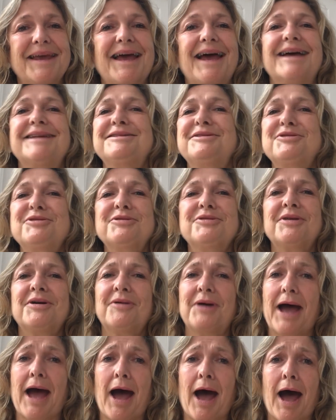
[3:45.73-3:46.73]
And do you
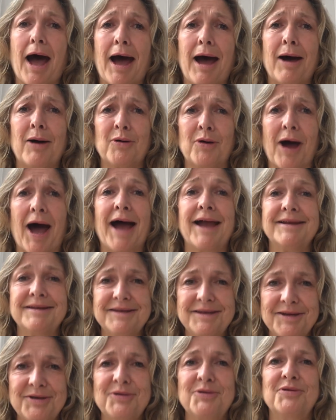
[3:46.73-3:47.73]
know how I
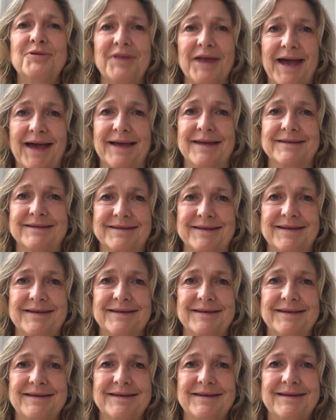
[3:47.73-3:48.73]
knew that?
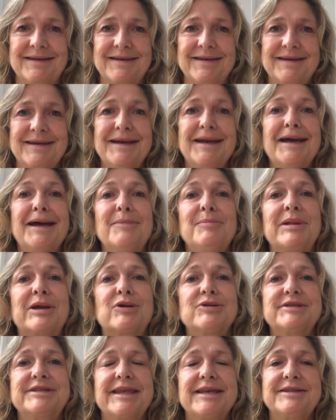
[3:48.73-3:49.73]

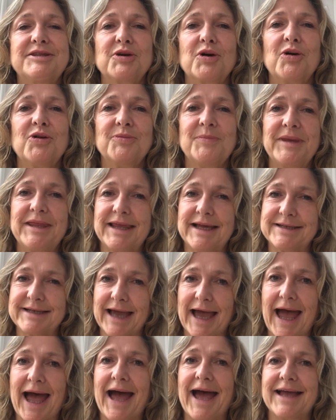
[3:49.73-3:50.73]
Because they told me
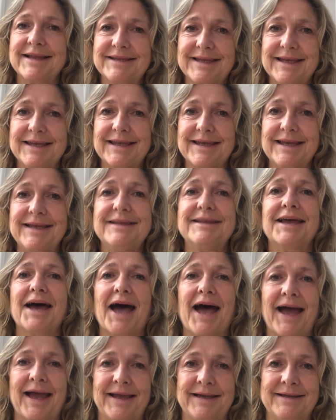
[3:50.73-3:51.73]
that as he
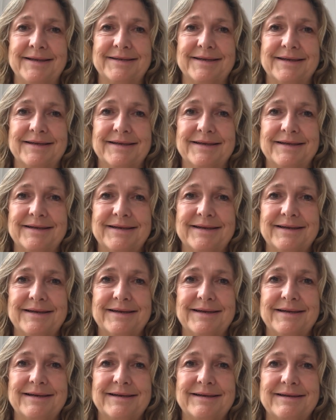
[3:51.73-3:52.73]
died,
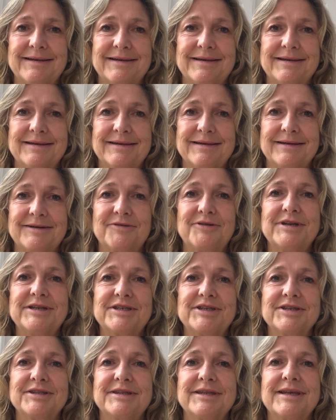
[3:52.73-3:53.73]

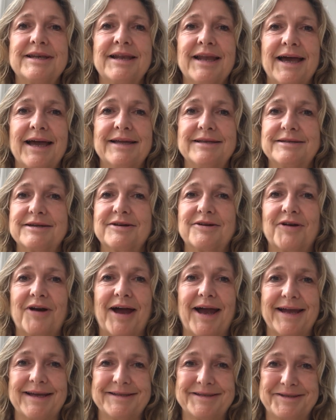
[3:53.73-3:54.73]
Richard denied
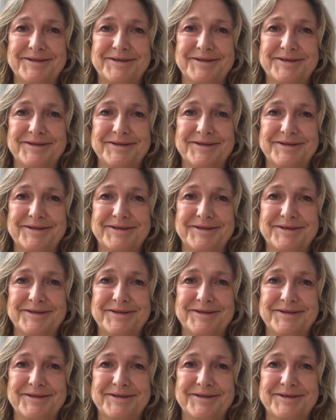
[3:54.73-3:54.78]
Christ.